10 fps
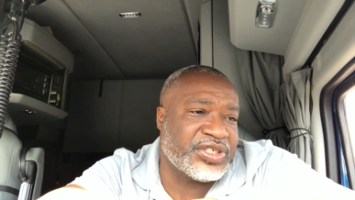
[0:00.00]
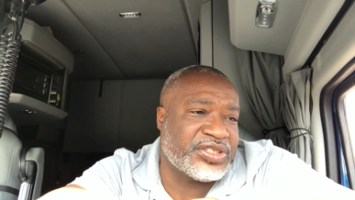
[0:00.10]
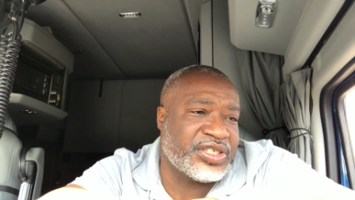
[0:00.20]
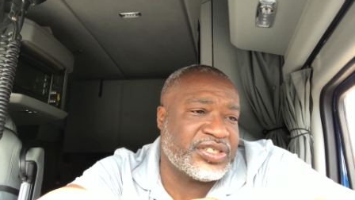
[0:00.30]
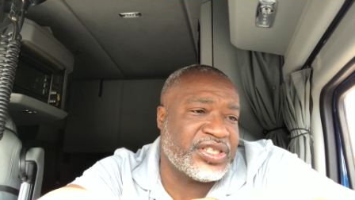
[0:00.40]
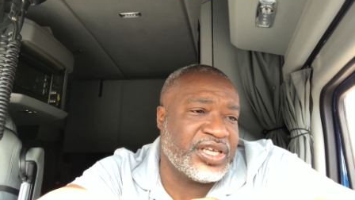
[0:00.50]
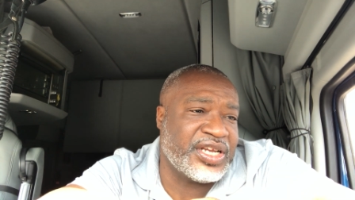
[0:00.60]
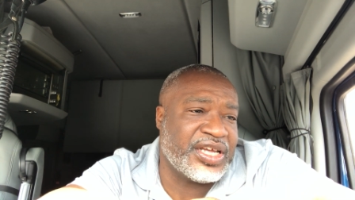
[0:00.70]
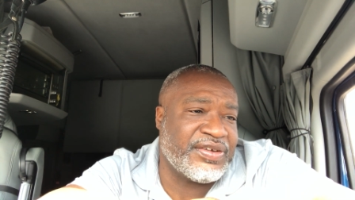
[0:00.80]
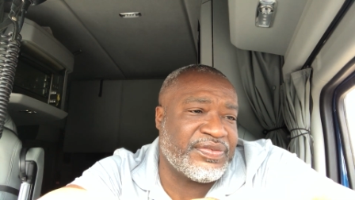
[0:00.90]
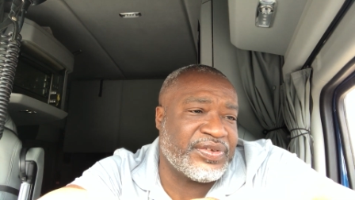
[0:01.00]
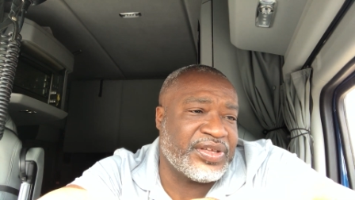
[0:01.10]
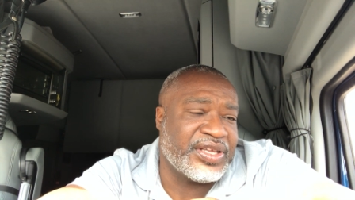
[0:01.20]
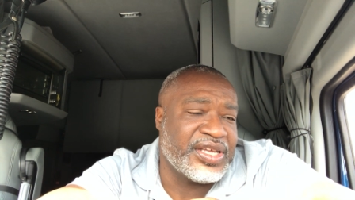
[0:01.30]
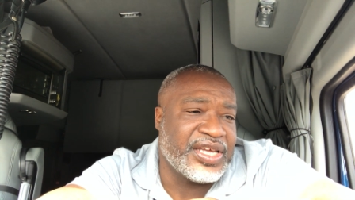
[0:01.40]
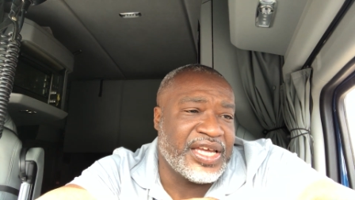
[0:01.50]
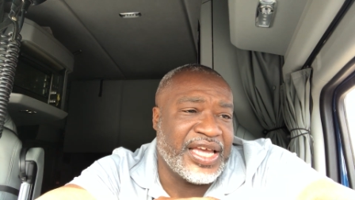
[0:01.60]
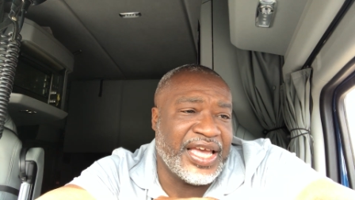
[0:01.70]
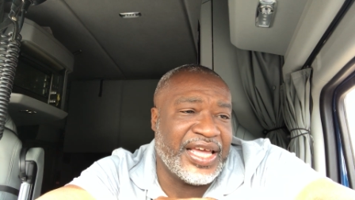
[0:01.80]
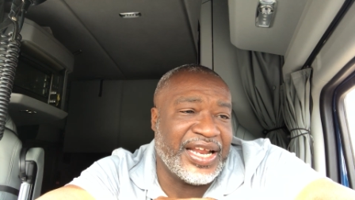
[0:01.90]
Since then, I've
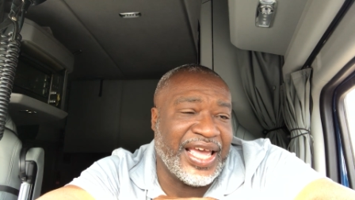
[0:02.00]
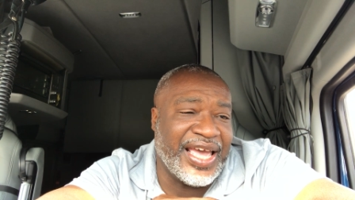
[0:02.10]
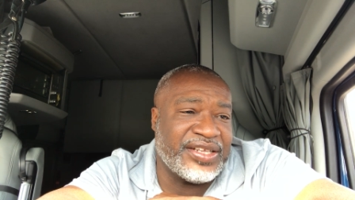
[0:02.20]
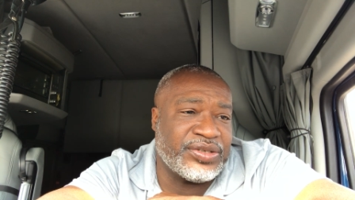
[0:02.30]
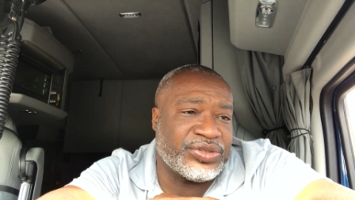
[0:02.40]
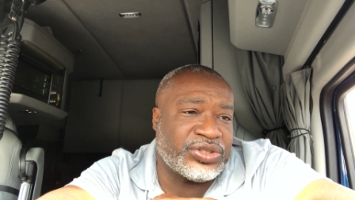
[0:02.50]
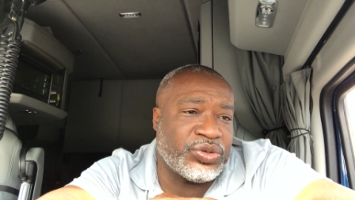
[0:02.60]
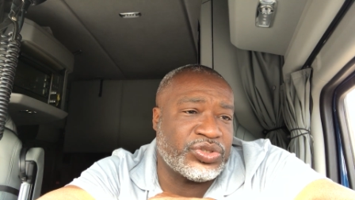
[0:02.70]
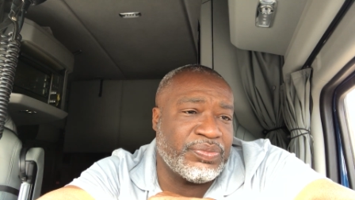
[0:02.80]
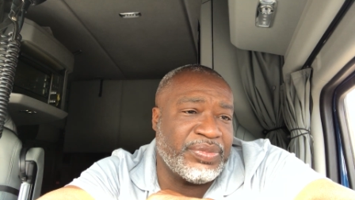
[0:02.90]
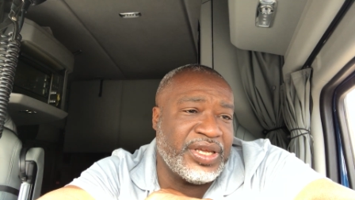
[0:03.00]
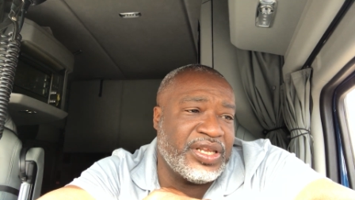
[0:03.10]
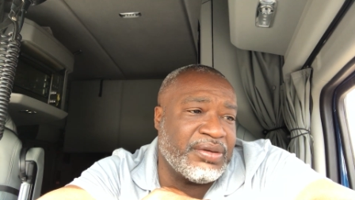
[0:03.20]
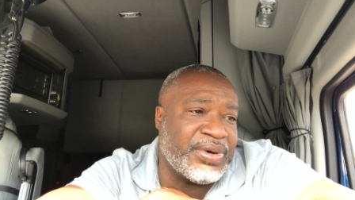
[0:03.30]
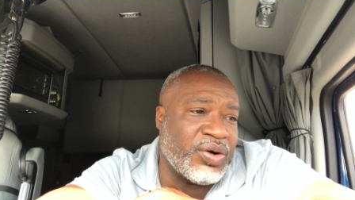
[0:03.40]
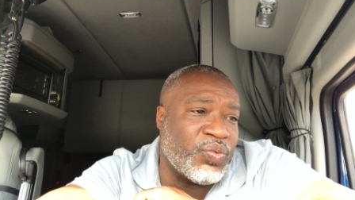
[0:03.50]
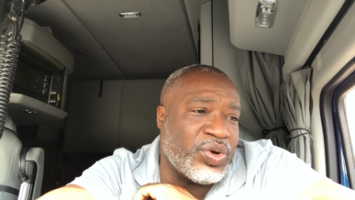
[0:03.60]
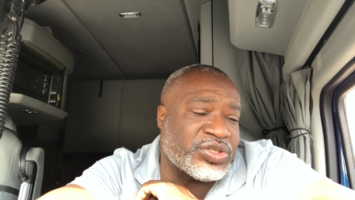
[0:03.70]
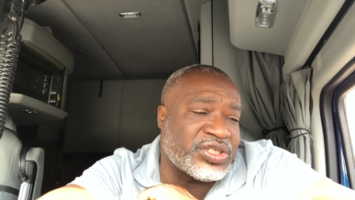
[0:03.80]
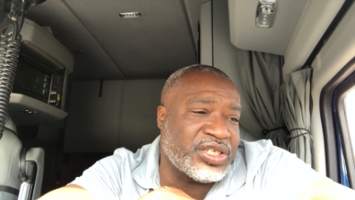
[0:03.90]
had ads on social media about
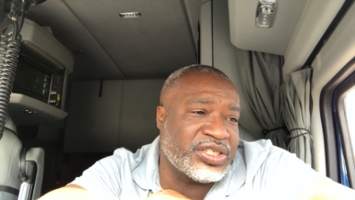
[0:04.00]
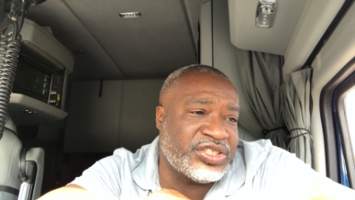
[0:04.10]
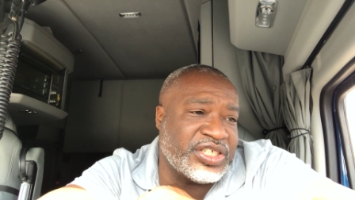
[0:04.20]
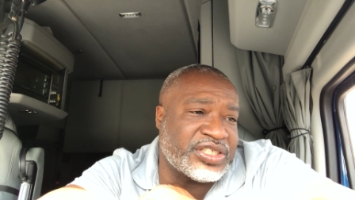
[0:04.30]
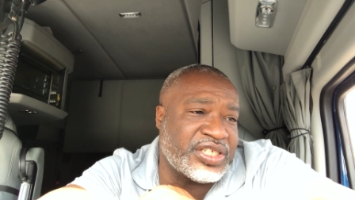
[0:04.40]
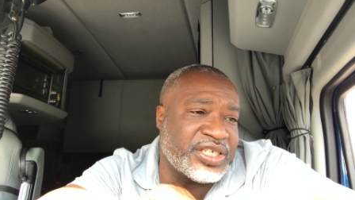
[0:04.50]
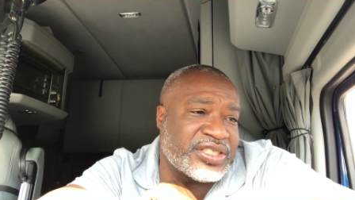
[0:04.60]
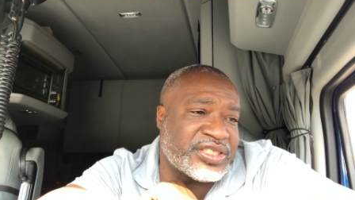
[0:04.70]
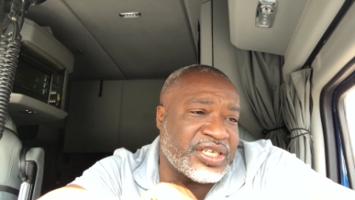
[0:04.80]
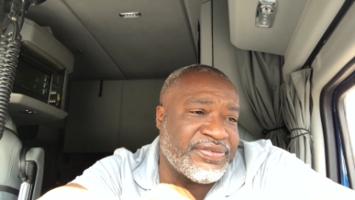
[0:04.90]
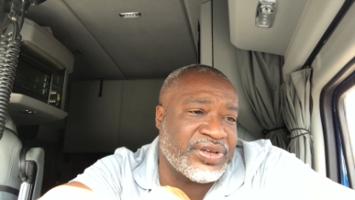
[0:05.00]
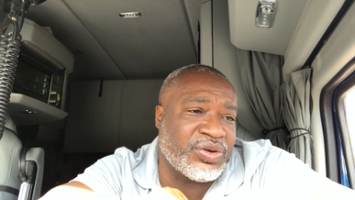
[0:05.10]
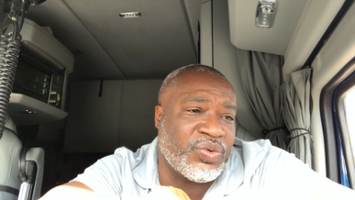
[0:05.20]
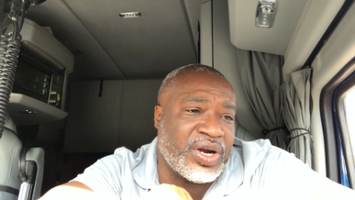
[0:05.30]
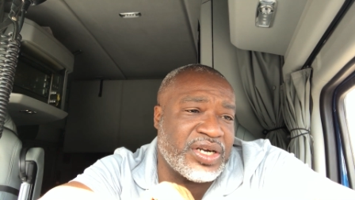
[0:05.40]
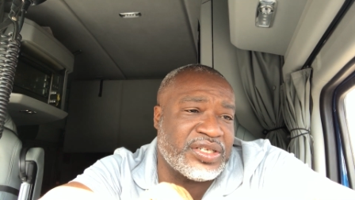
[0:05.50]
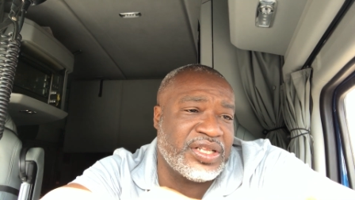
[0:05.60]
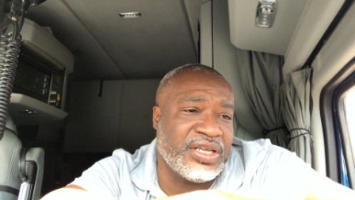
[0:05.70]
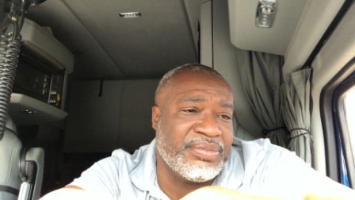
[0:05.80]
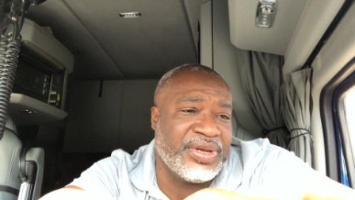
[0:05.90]
Wilson Logistics. I've inquired to
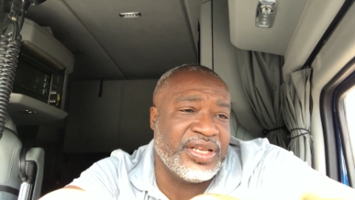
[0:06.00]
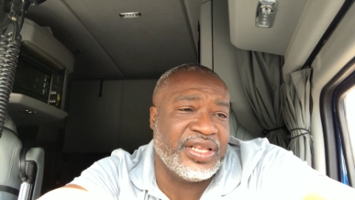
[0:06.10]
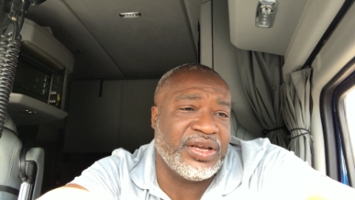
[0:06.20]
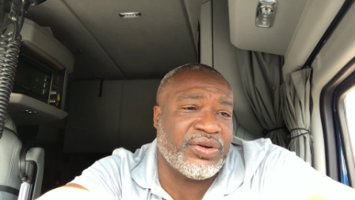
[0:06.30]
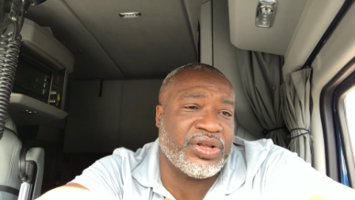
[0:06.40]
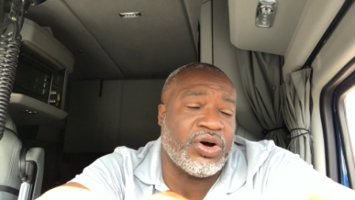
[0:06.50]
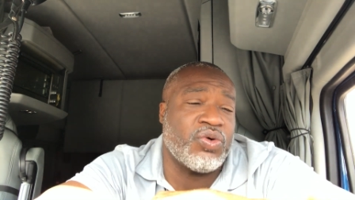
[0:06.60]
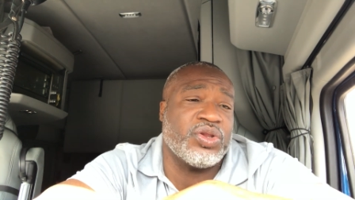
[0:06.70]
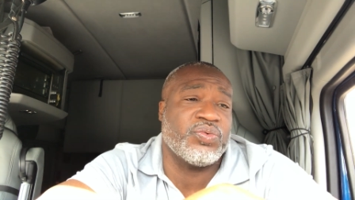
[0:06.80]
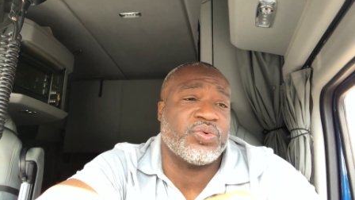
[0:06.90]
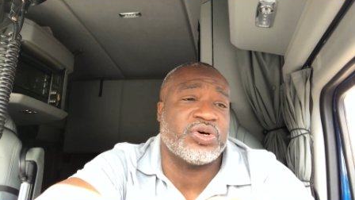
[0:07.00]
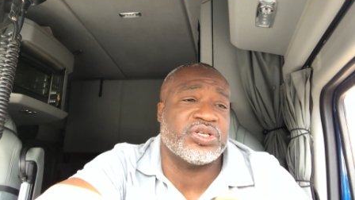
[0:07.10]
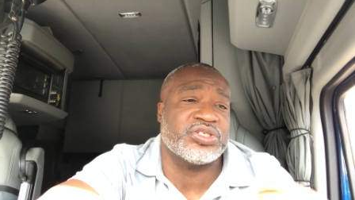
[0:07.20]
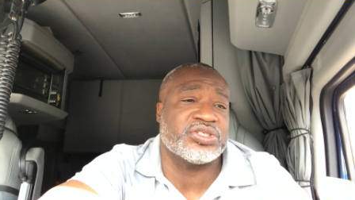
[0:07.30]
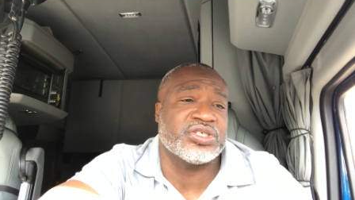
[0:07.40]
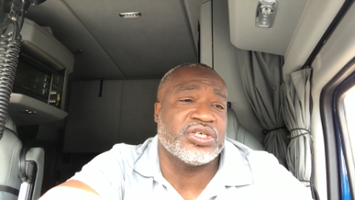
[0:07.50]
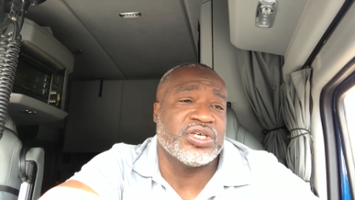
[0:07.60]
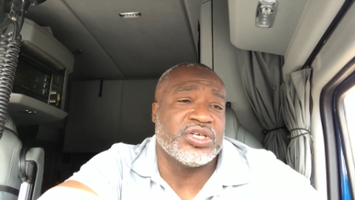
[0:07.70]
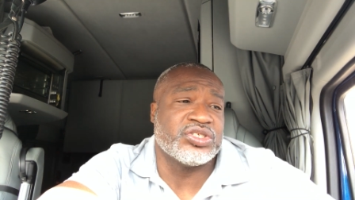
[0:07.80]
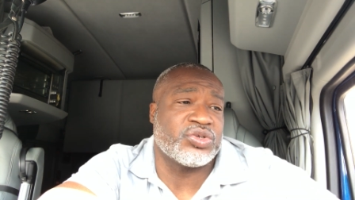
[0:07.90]
them, and they are the only ones
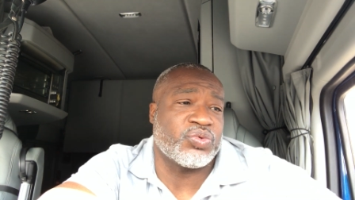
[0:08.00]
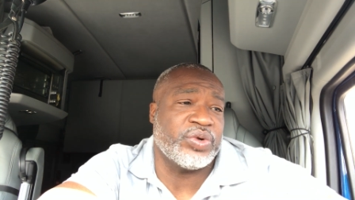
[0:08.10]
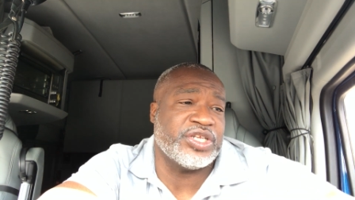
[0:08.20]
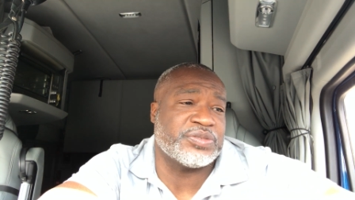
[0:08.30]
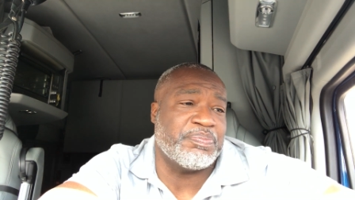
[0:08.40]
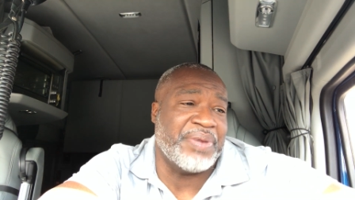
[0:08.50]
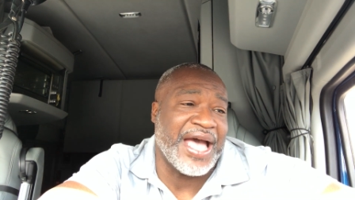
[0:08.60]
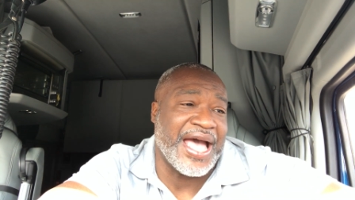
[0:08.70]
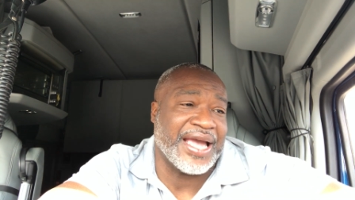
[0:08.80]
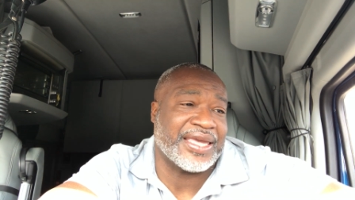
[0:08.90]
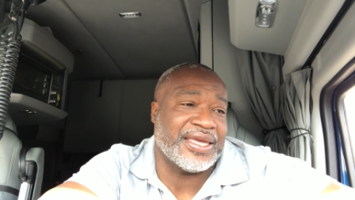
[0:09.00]
to reach back